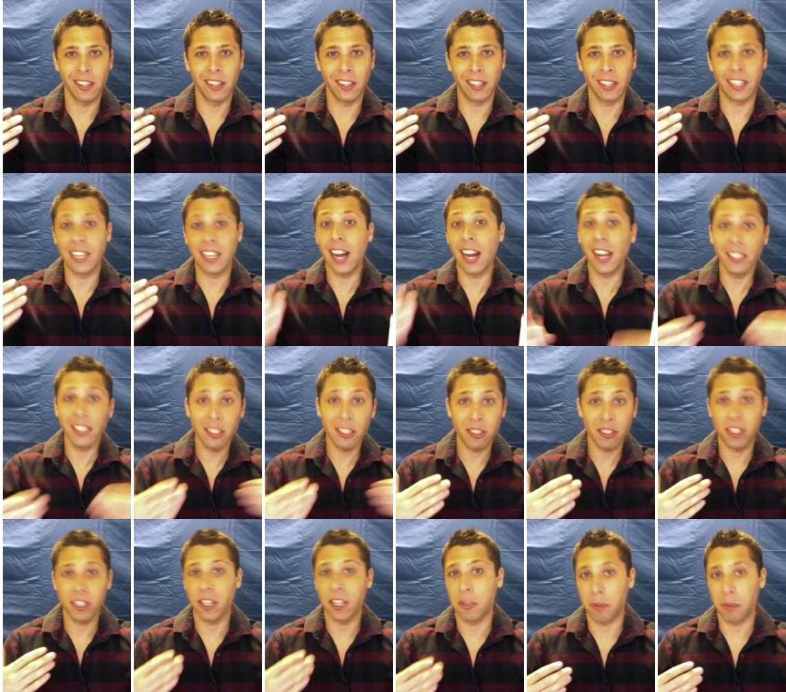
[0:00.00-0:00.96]
acknowledge
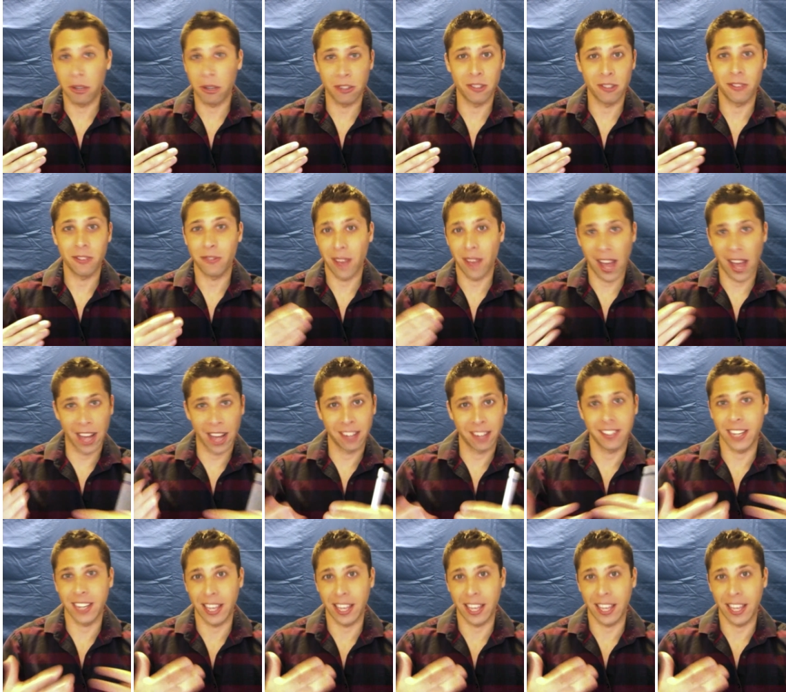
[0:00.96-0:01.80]
the other person's facts